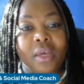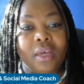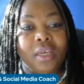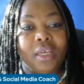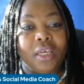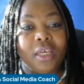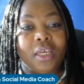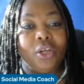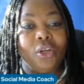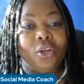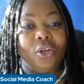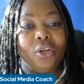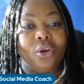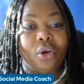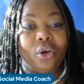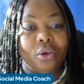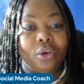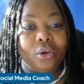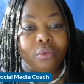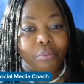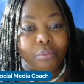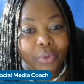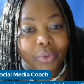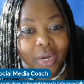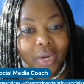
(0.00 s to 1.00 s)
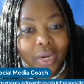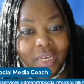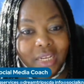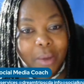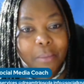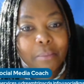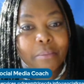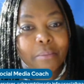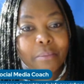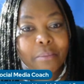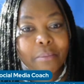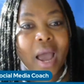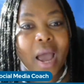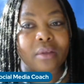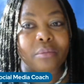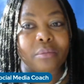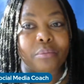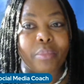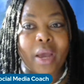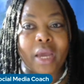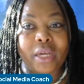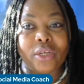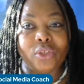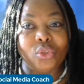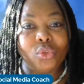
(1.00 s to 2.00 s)
Bring them back
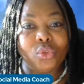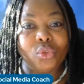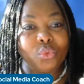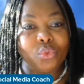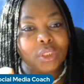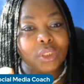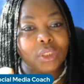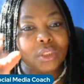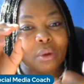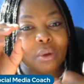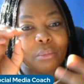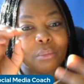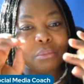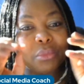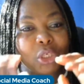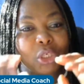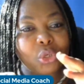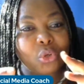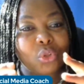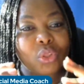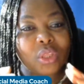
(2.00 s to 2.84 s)
by doing some little